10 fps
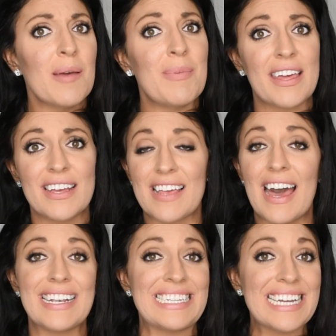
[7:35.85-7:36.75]
because
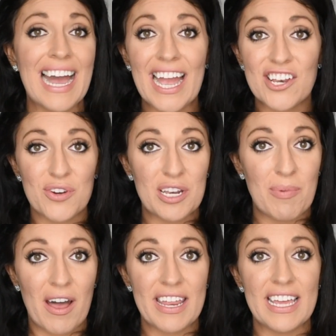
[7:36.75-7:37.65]
a dehydrated
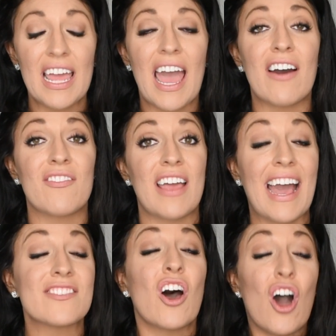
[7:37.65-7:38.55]
body
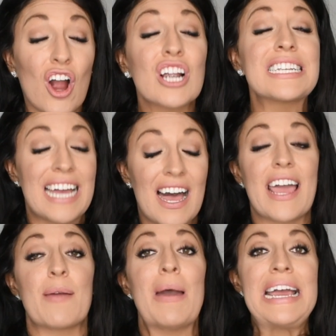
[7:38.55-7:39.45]
has a hard
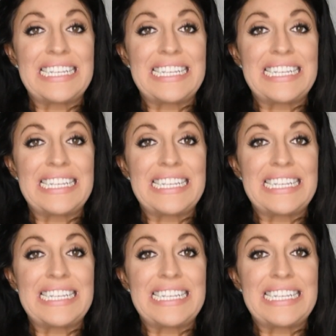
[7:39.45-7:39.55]
time